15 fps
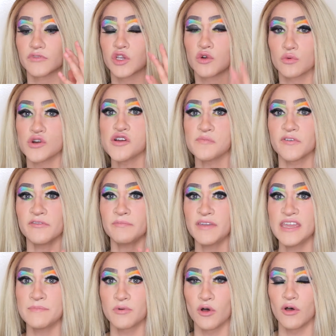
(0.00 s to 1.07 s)
group of
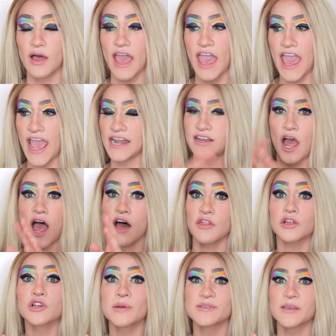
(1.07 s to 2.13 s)
people and
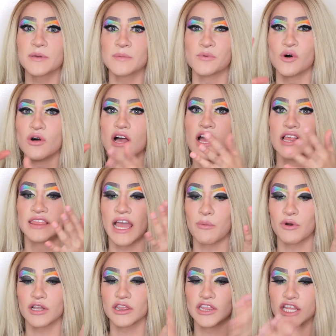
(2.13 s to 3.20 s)
other groups of people that
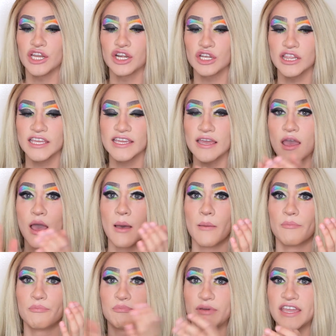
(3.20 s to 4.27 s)
were literally
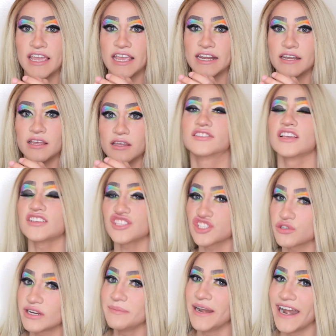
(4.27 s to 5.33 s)
being
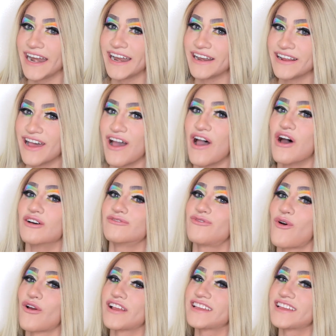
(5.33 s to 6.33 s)
discriminated for